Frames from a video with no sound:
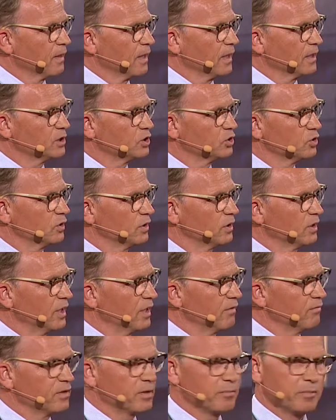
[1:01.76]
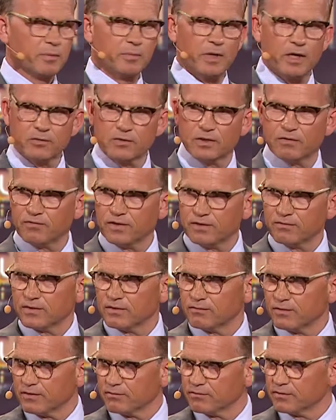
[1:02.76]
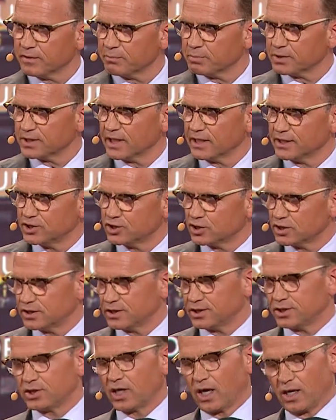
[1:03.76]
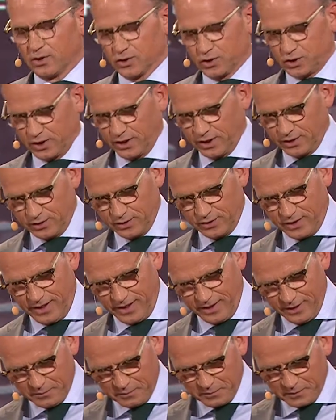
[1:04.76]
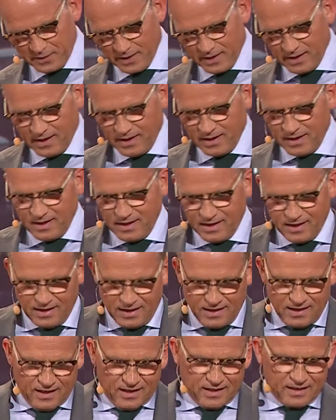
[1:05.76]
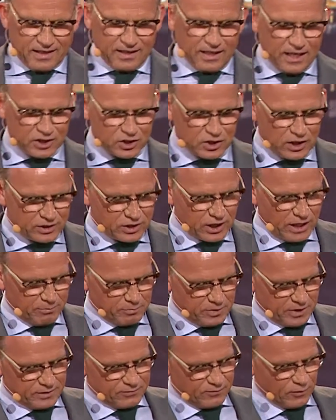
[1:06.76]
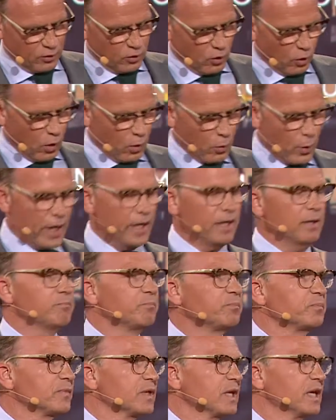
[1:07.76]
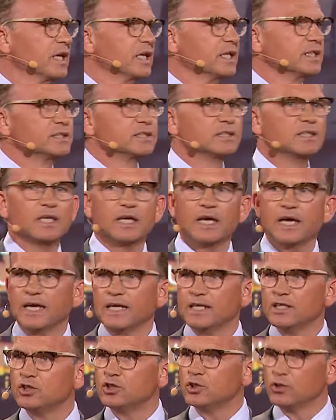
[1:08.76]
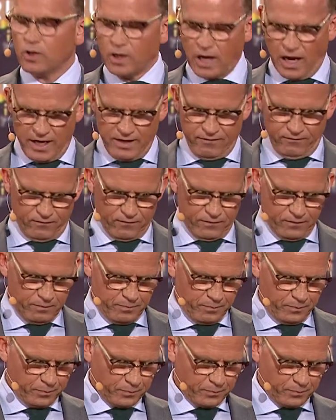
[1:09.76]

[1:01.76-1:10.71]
That should give them about a 50-50% chance here today. The national champions for Norway is Into Life,